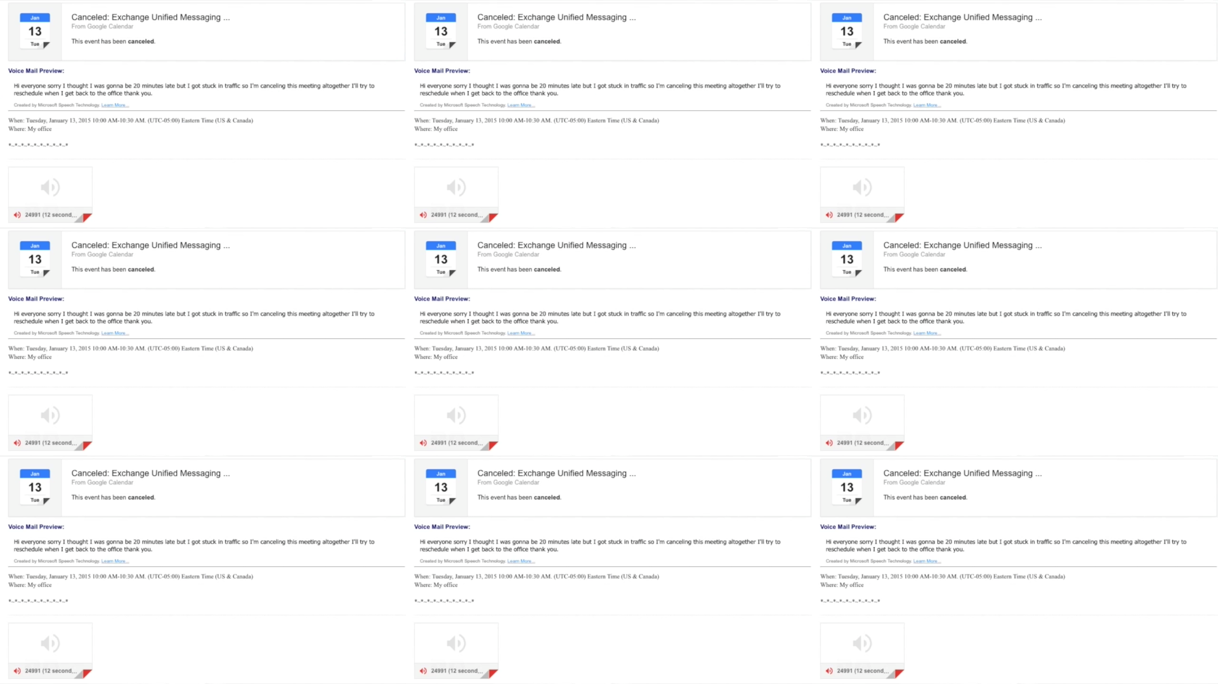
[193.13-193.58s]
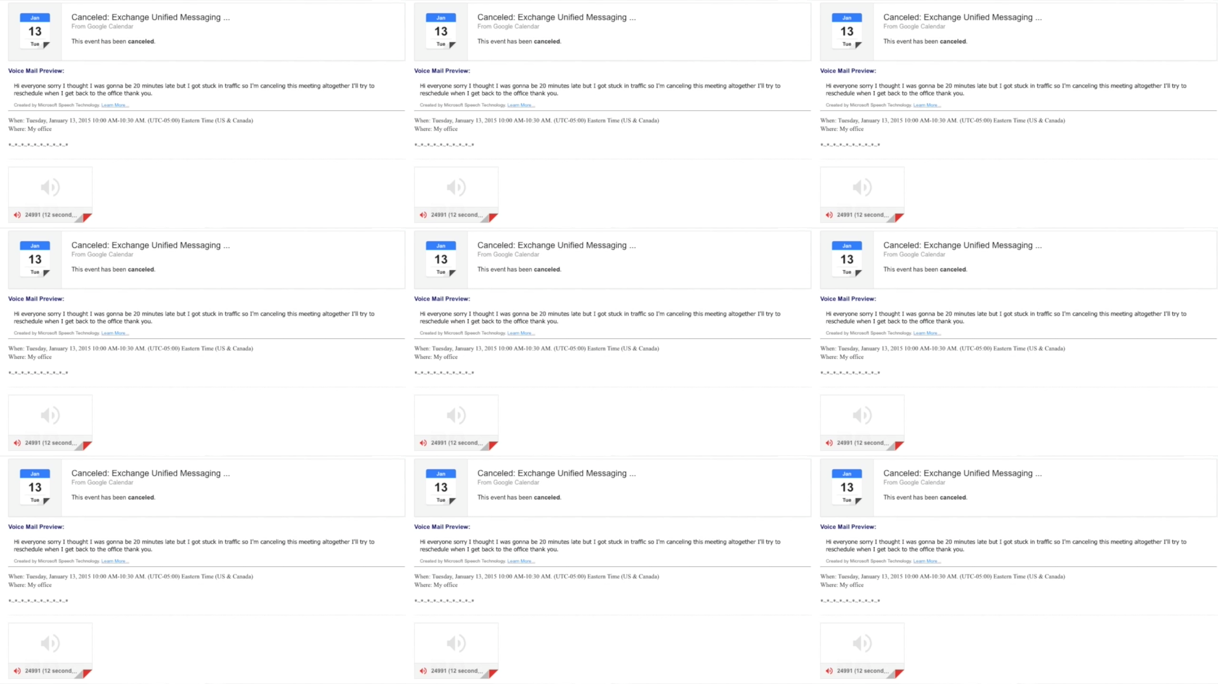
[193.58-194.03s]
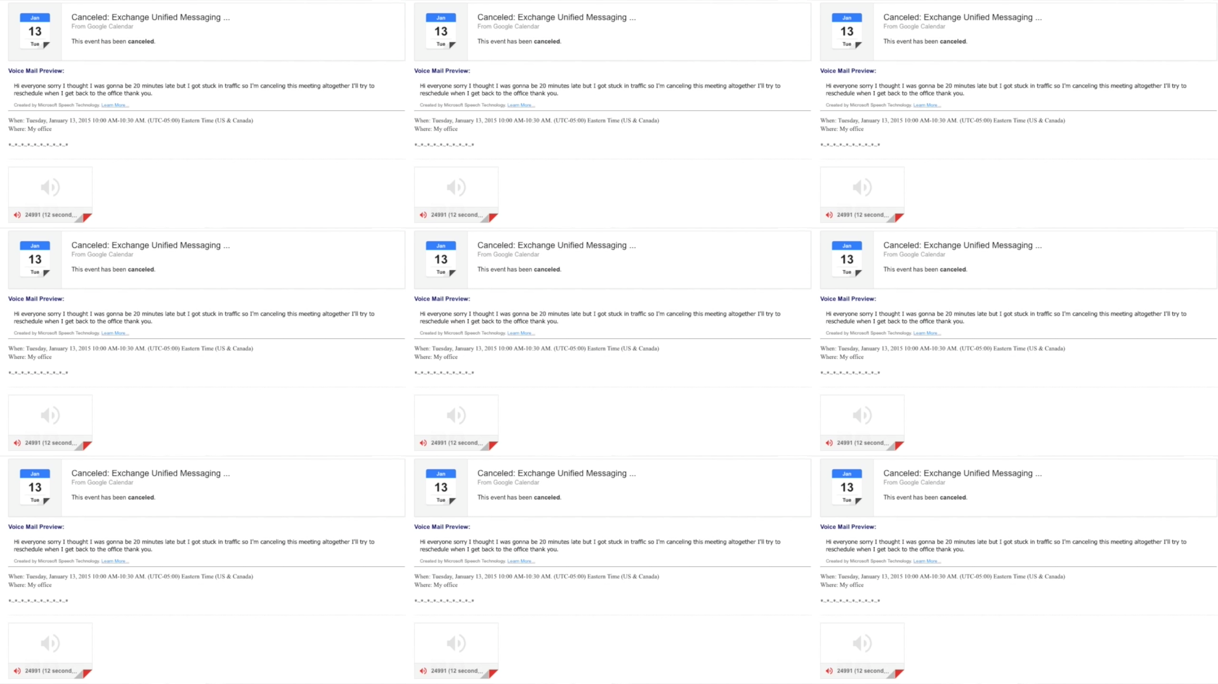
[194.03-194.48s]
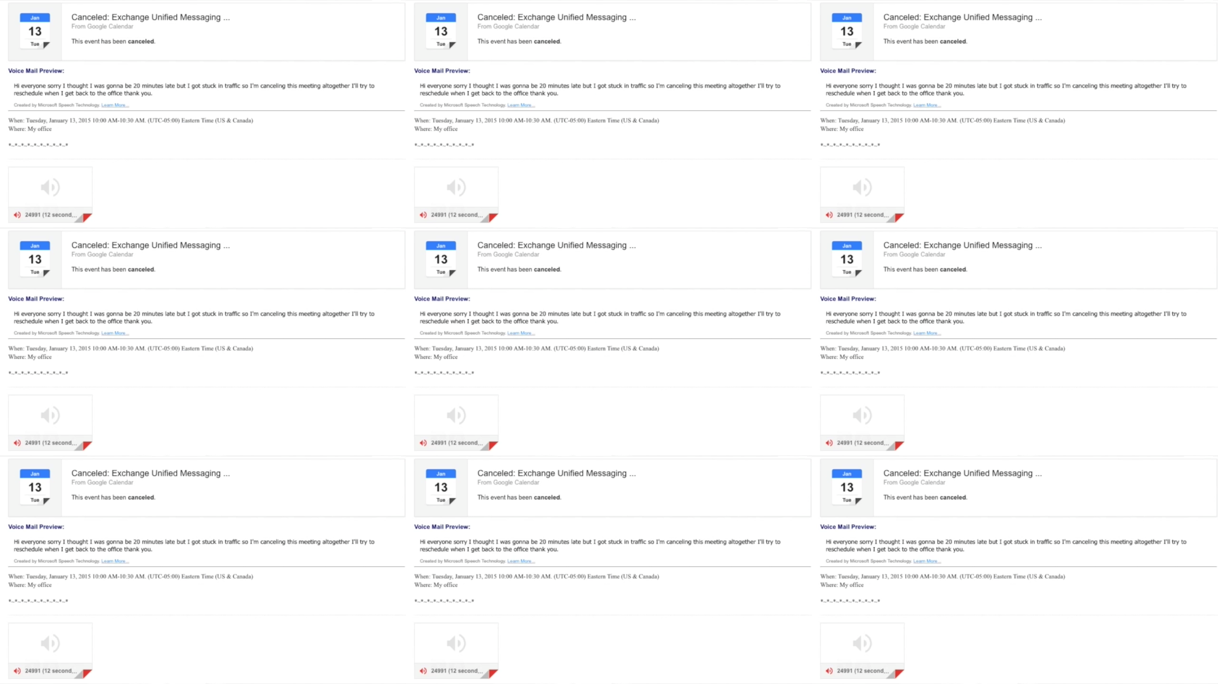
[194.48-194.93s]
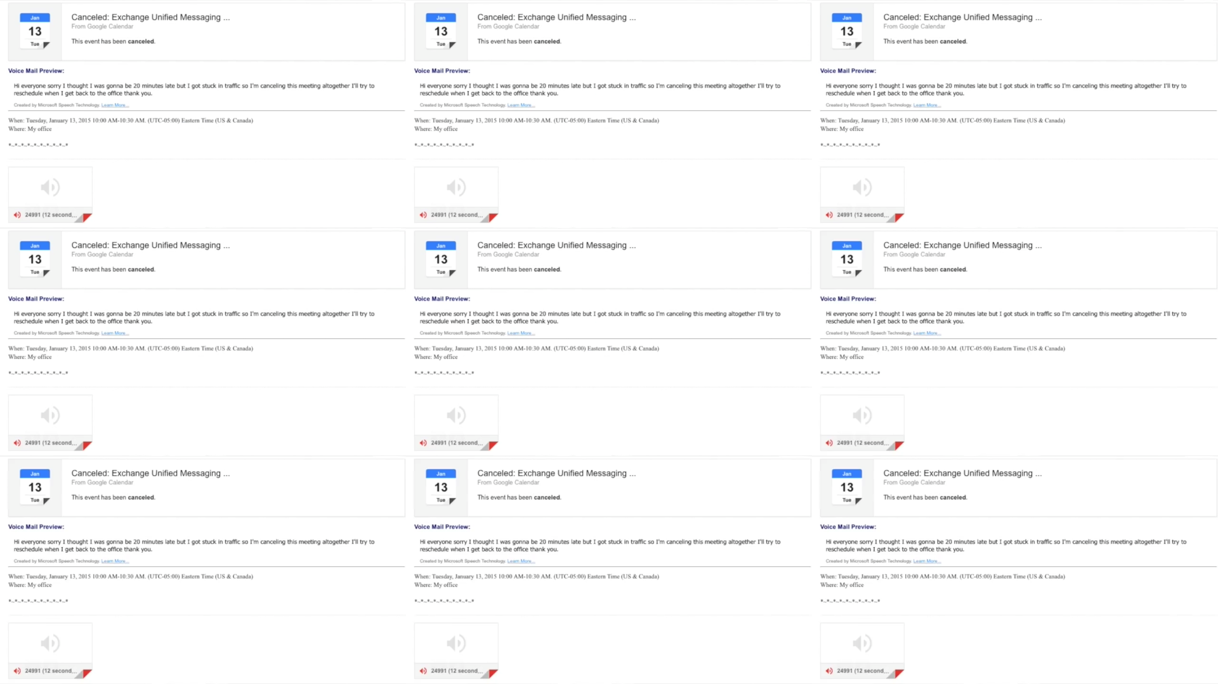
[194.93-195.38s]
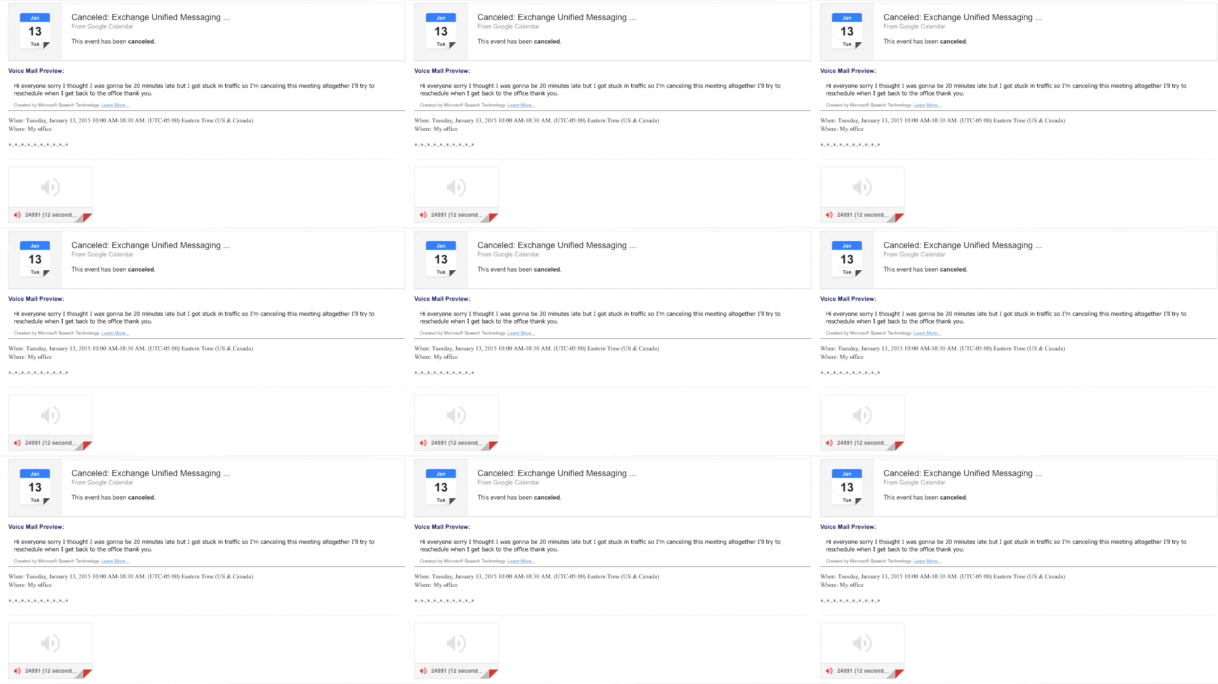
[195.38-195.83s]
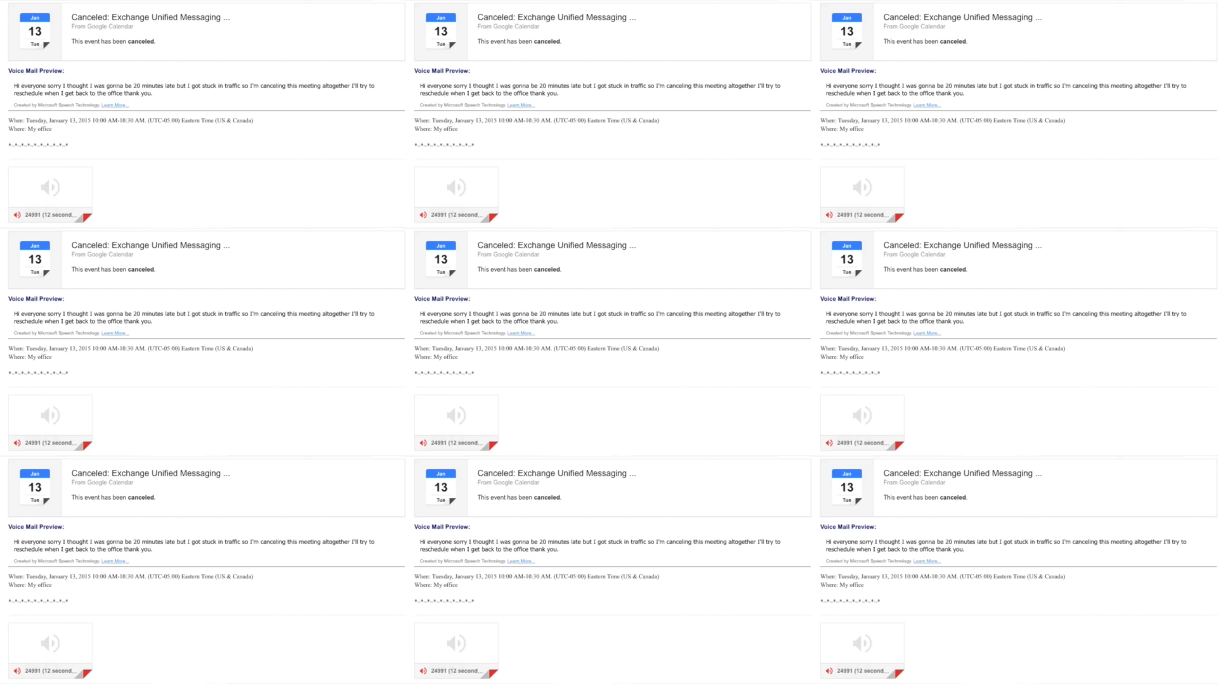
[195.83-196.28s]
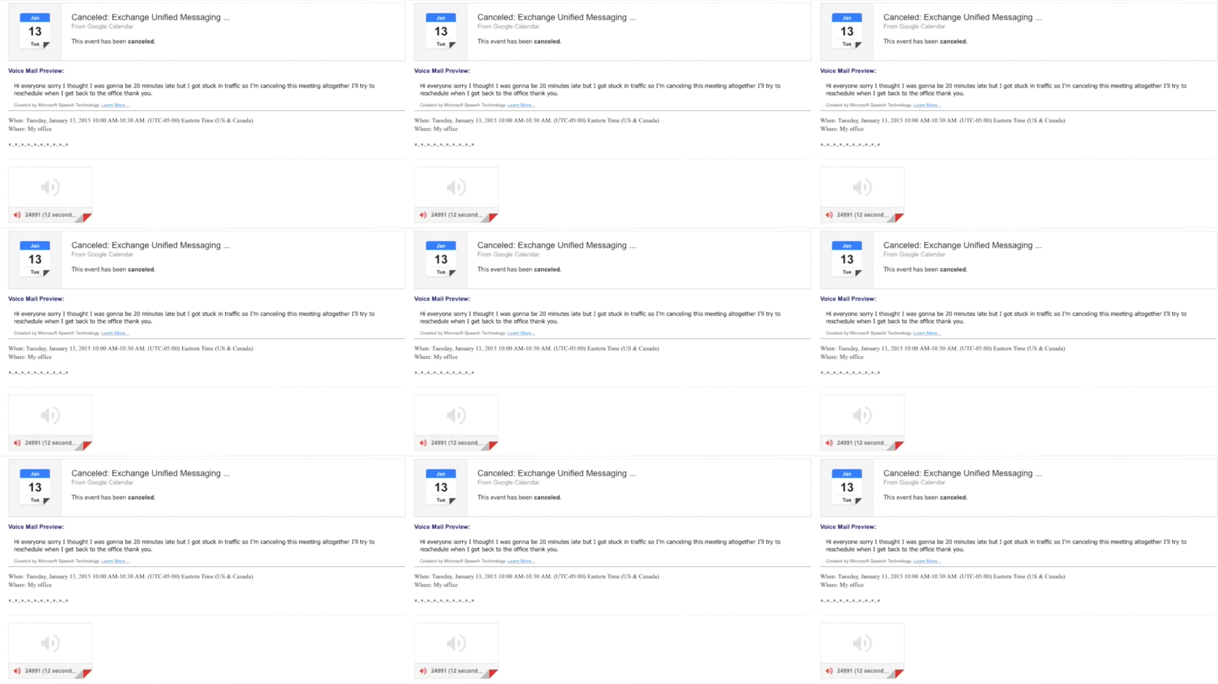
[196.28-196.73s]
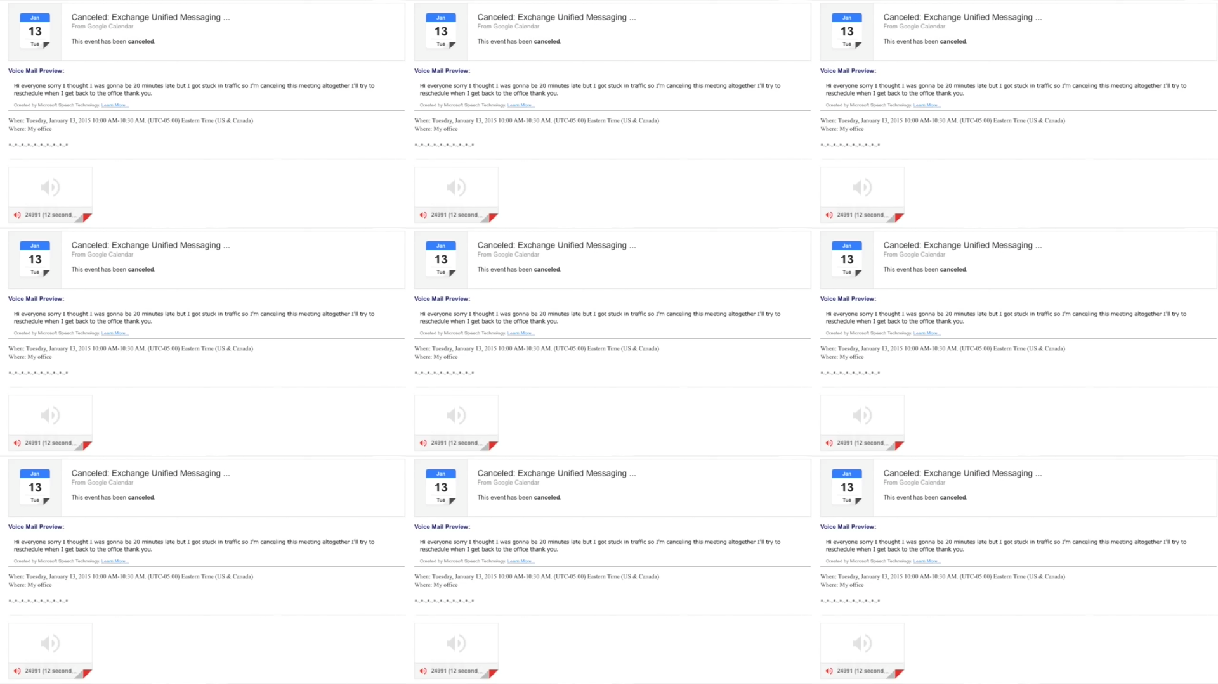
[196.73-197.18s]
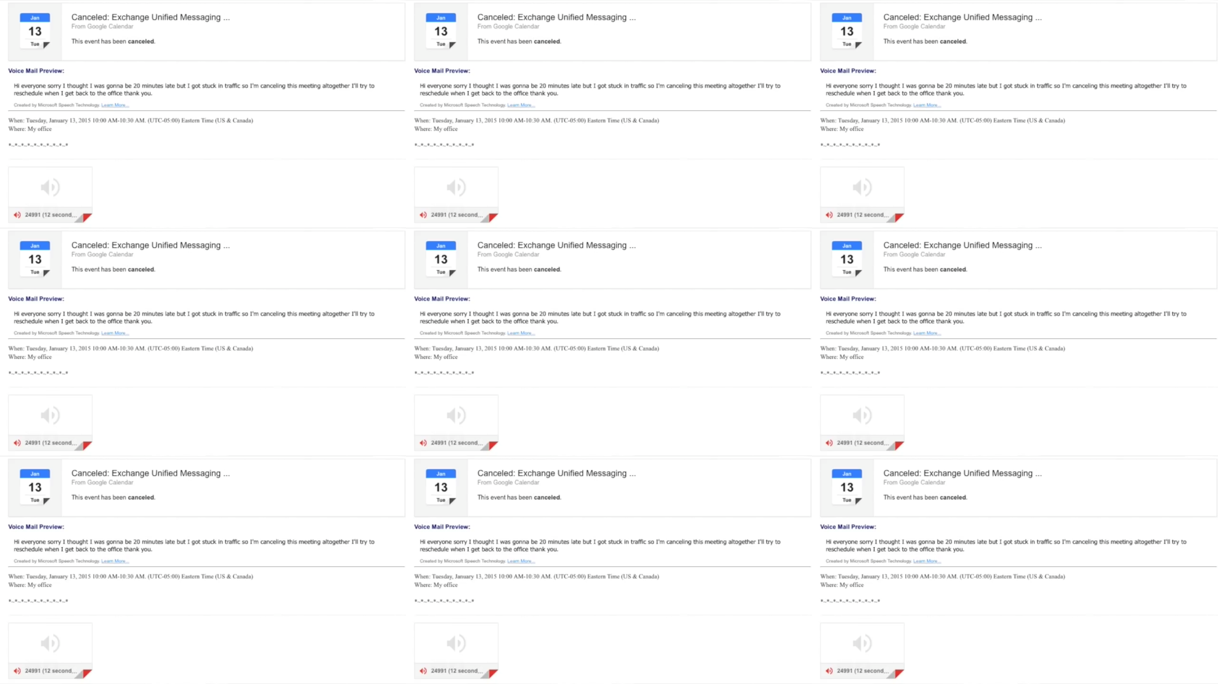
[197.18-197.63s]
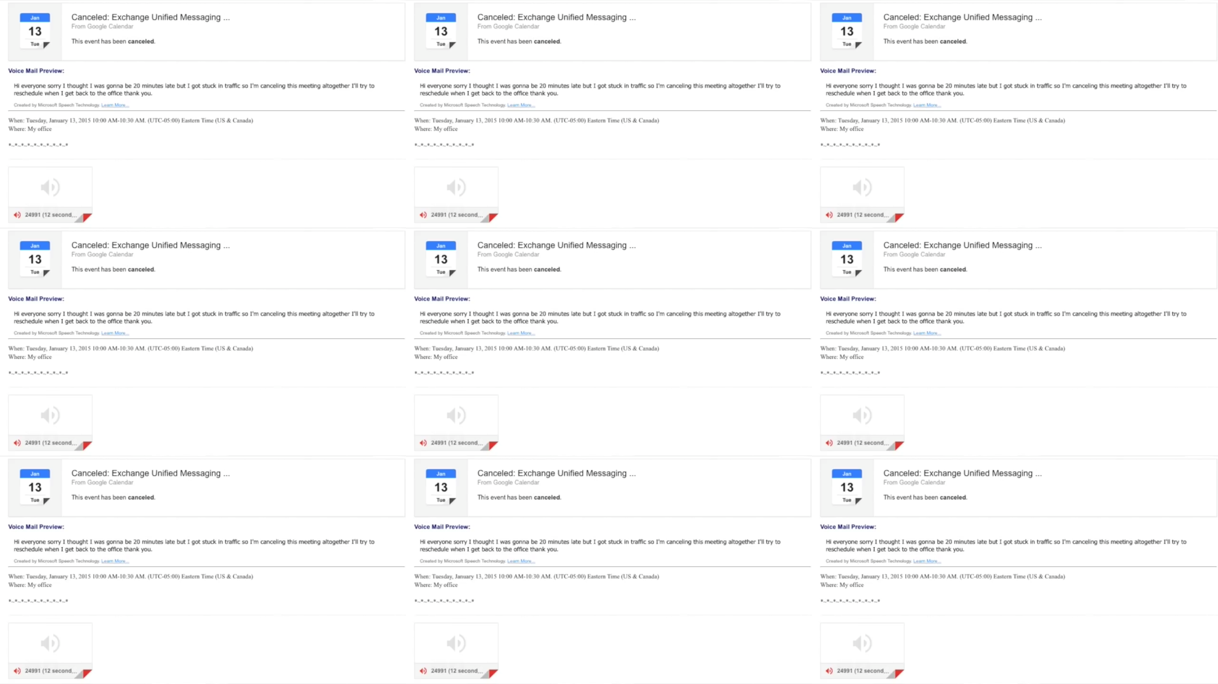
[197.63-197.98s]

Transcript: Nobody's mouth can be seen.